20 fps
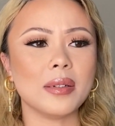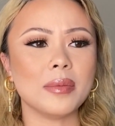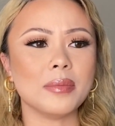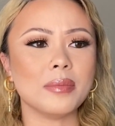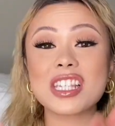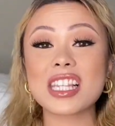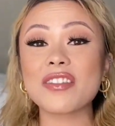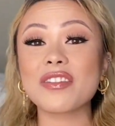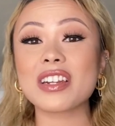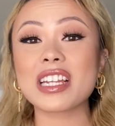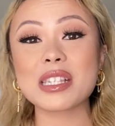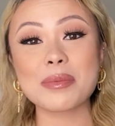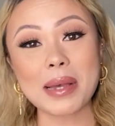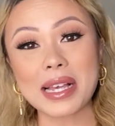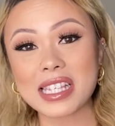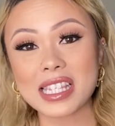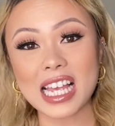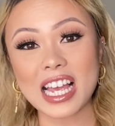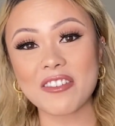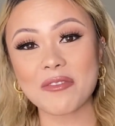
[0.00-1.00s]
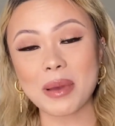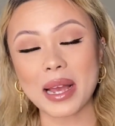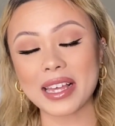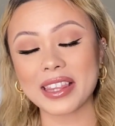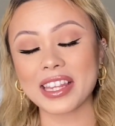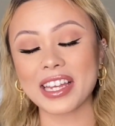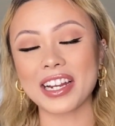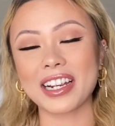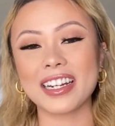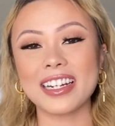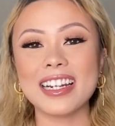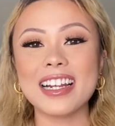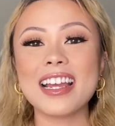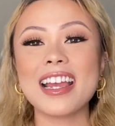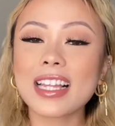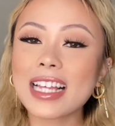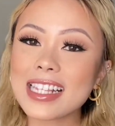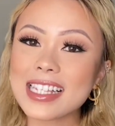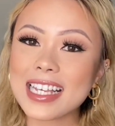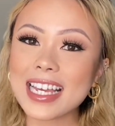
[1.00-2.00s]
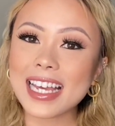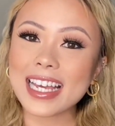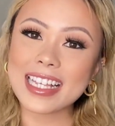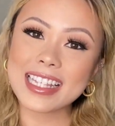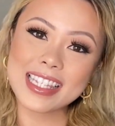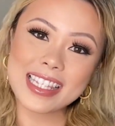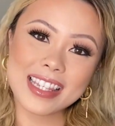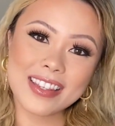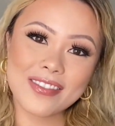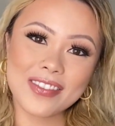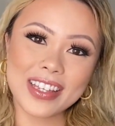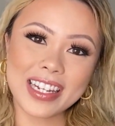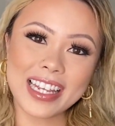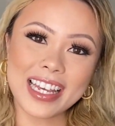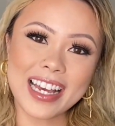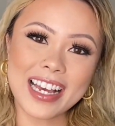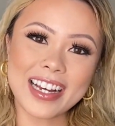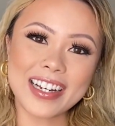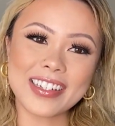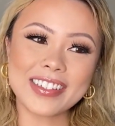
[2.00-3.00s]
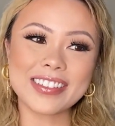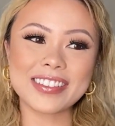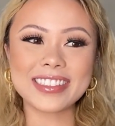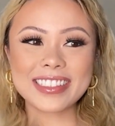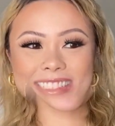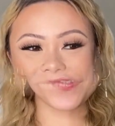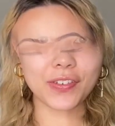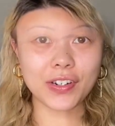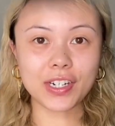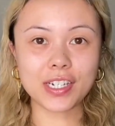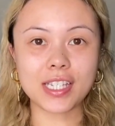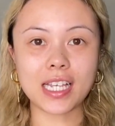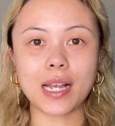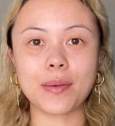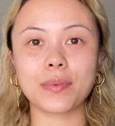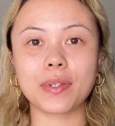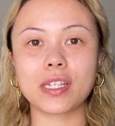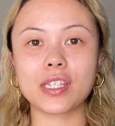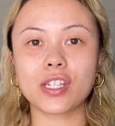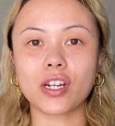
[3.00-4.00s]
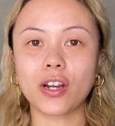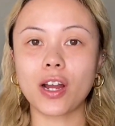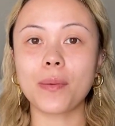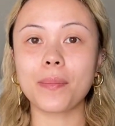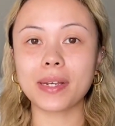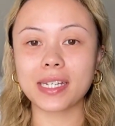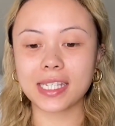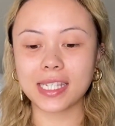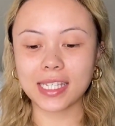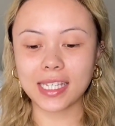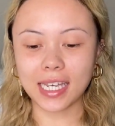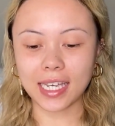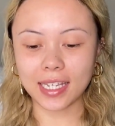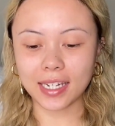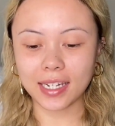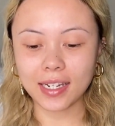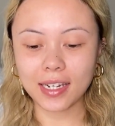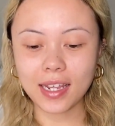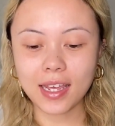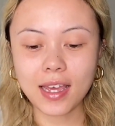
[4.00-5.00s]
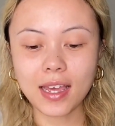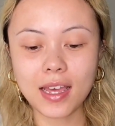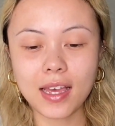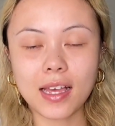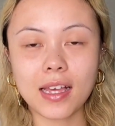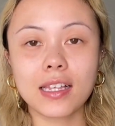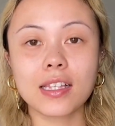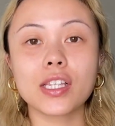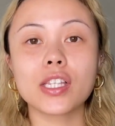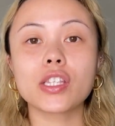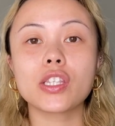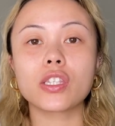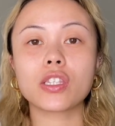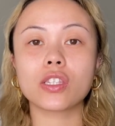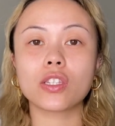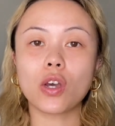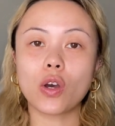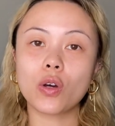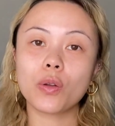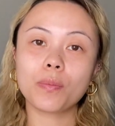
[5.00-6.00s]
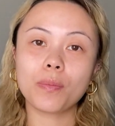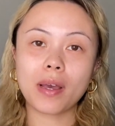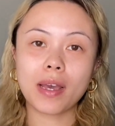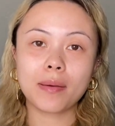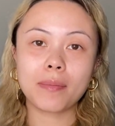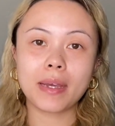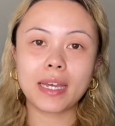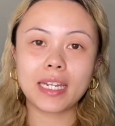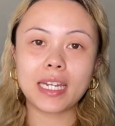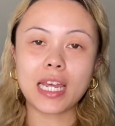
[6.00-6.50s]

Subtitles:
just living his best life back there. Let's get into the video. First things first, I'm gonna start on my skin. Don't mind my